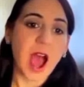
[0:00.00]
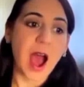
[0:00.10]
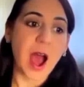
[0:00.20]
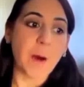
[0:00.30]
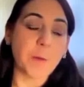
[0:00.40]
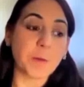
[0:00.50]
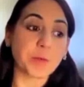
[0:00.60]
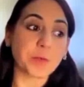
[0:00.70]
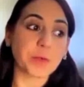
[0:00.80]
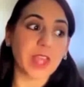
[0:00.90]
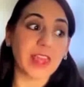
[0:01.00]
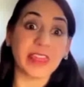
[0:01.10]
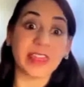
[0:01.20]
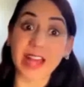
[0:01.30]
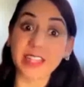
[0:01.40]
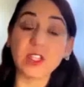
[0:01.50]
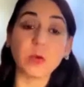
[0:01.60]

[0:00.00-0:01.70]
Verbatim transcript: Um, that's the